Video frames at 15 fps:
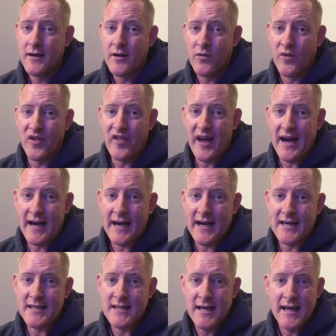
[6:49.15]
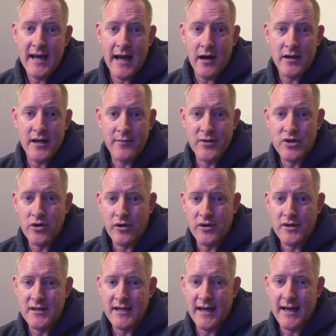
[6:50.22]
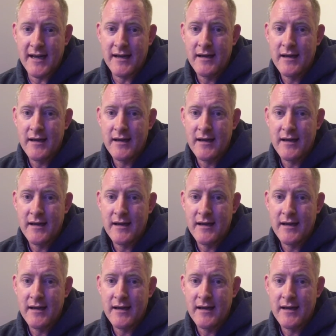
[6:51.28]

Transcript: With that, guys, hey, I'll keep it short today.